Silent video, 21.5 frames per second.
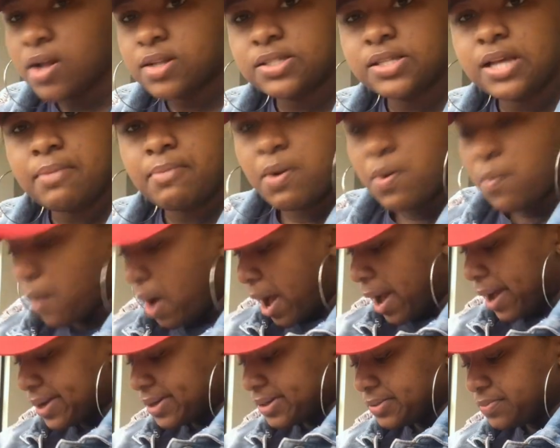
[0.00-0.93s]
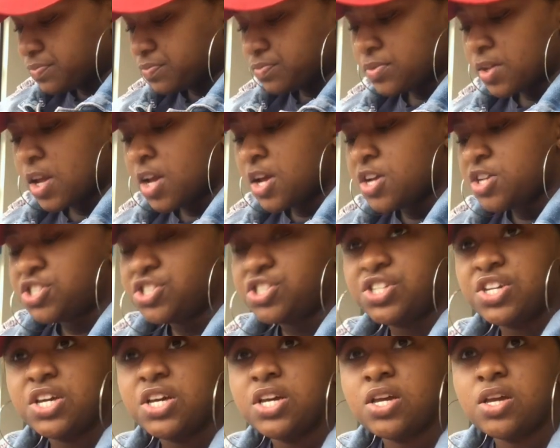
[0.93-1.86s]
Tell me why
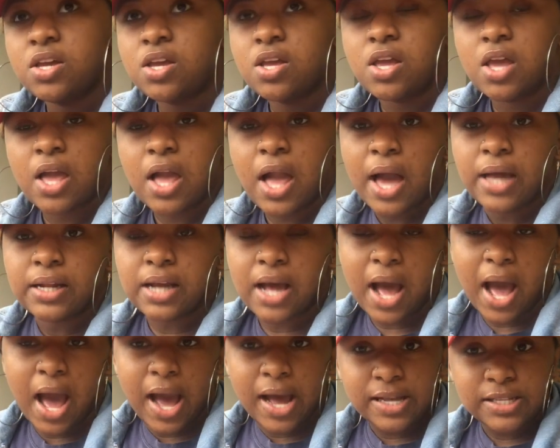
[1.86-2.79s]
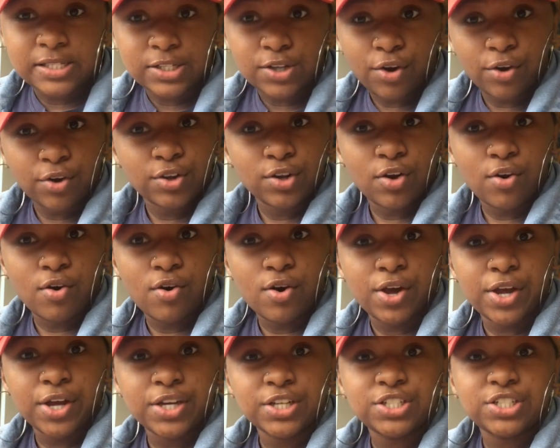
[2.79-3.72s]
she got a high skirt
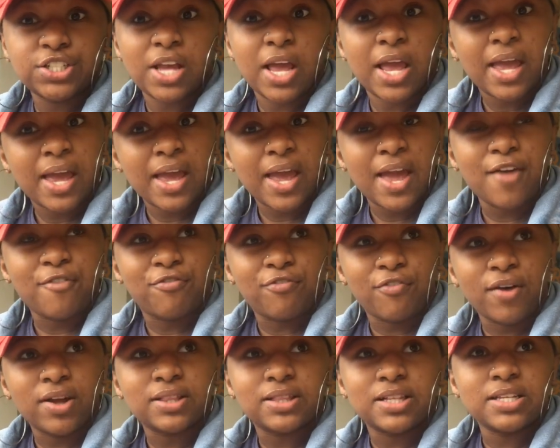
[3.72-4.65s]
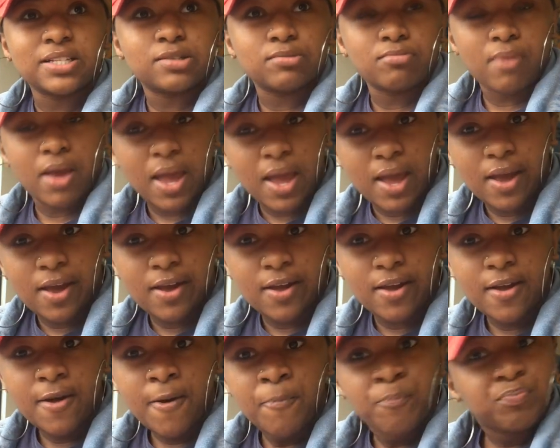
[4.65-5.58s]
on, shaking in front of this
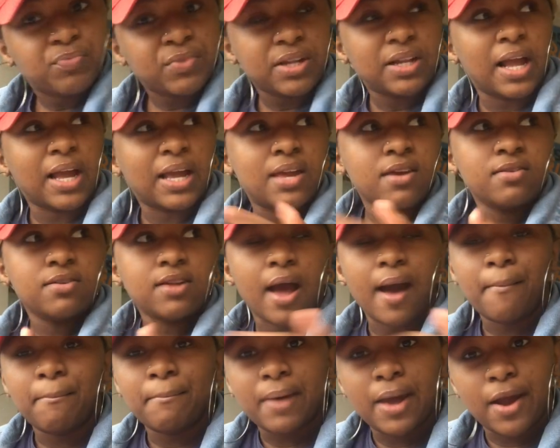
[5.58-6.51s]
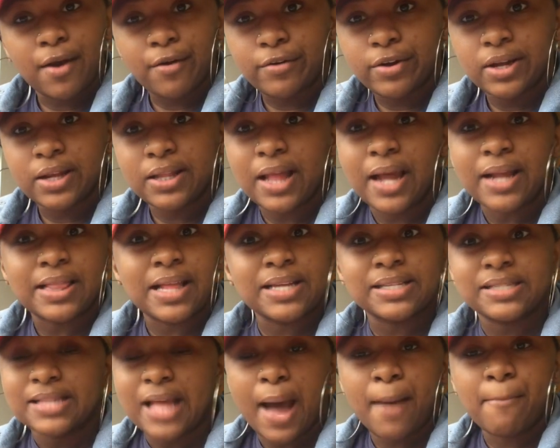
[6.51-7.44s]
man, like he not married, like
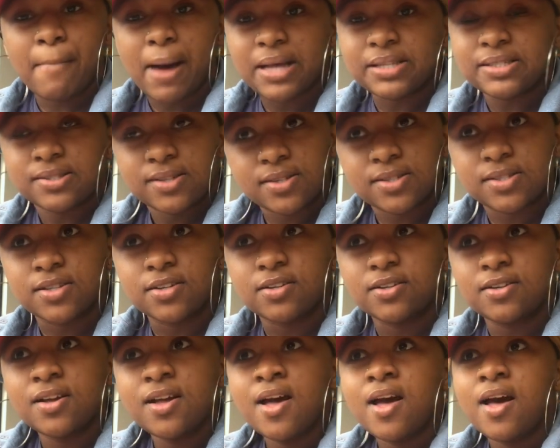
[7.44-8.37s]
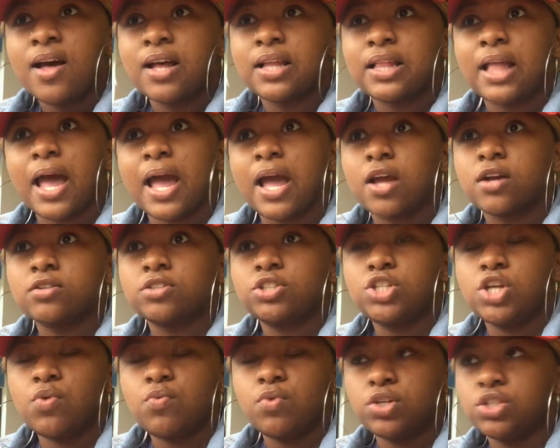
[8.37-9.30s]
that's not my sister. Like,
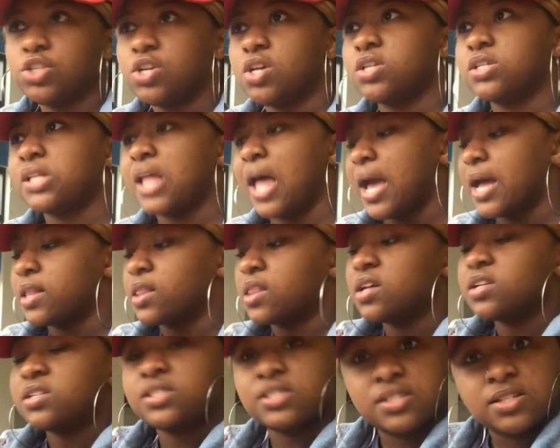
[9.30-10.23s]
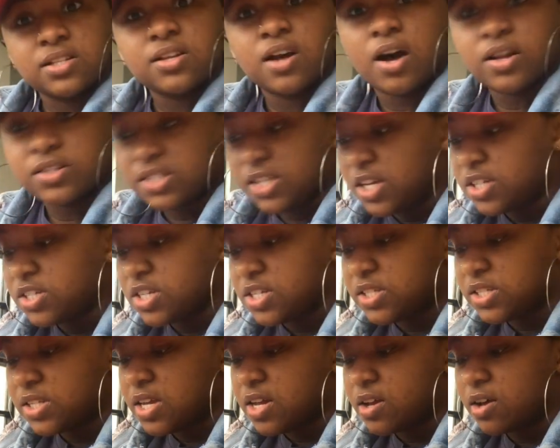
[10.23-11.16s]
she was just like this
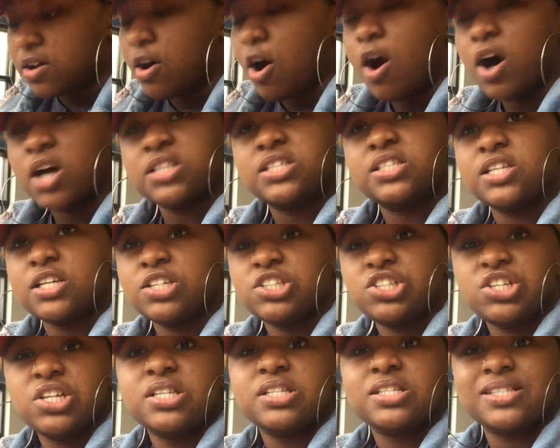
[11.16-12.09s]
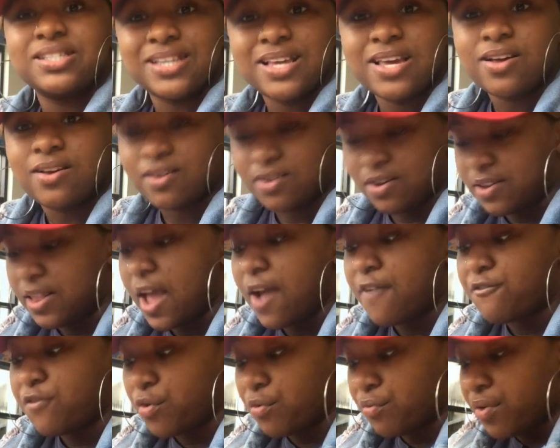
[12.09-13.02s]
attention seeker,
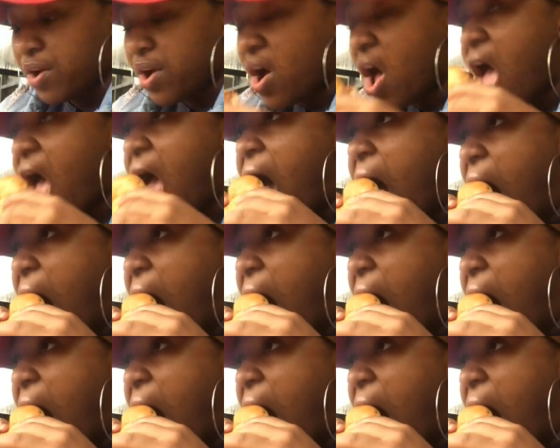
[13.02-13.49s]
like for real.